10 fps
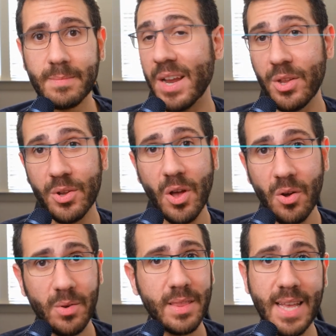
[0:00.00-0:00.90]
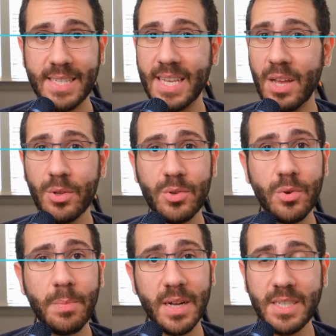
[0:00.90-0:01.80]
There you go. That's how you
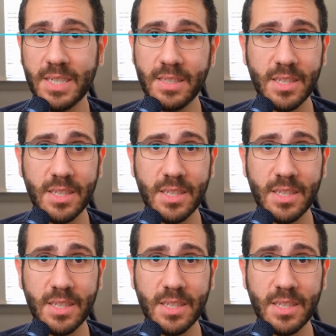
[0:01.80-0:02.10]
do punch-ins